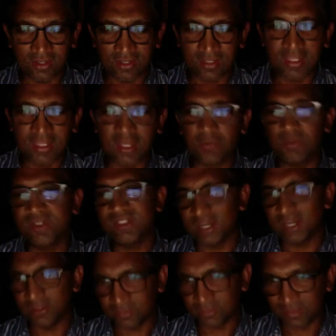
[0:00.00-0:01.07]
lower
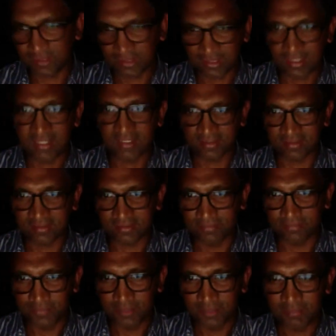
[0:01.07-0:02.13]
down the line.
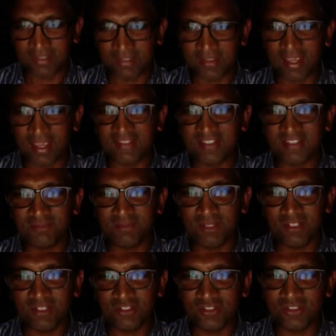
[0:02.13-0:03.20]
But as I've
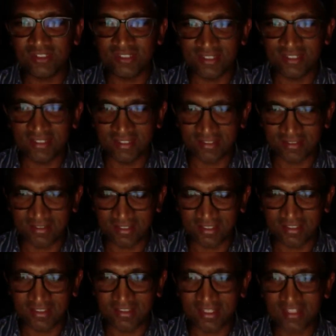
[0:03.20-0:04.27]
mentioned earlier, it
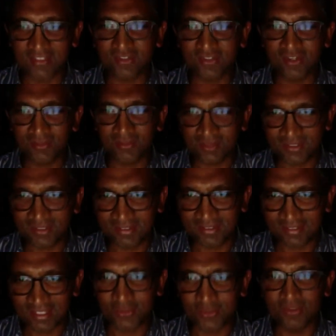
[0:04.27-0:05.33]
is uncommon yeah.
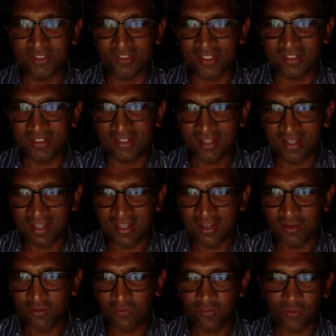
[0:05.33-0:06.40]
that you need
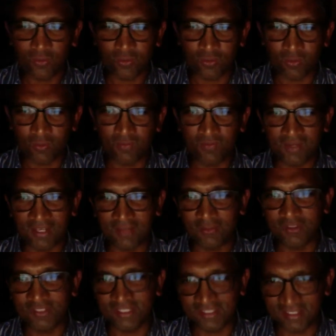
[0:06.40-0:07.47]
four or five or
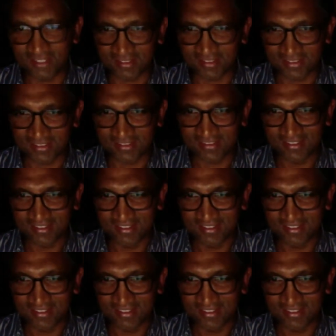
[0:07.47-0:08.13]
six drugs.